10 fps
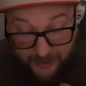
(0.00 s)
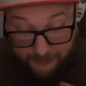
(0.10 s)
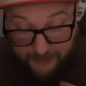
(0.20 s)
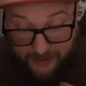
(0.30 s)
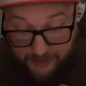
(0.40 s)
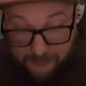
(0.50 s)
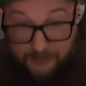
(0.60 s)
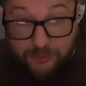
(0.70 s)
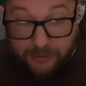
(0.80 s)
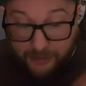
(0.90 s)
think I'm
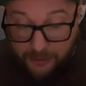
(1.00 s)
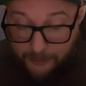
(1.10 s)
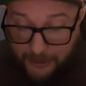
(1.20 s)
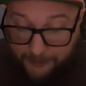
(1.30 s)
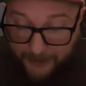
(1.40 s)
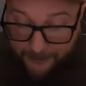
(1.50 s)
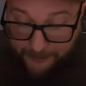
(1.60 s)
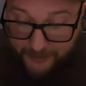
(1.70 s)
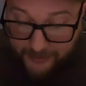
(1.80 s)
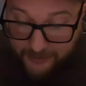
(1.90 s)
loud? You should have heard my
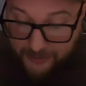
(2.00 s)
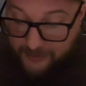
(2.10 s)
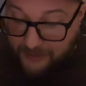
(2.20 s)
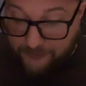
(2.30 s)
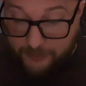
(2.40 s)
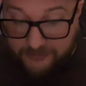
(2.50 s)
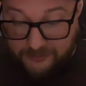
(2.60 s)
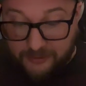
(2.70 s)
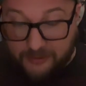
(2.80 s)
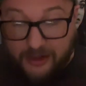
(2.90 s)
papa. If he
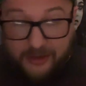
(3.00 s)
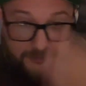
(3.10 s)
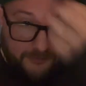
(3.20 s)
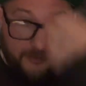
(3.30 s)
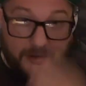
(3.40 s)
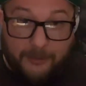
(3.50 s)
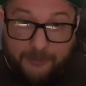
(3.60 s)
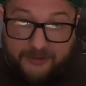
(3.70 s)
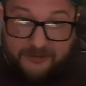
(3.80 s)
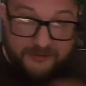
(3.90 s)
was still alive,
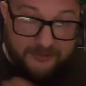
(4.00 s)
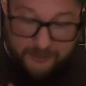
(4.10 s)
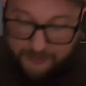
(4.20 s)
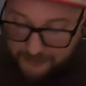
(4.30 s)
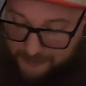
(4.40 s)
God bless his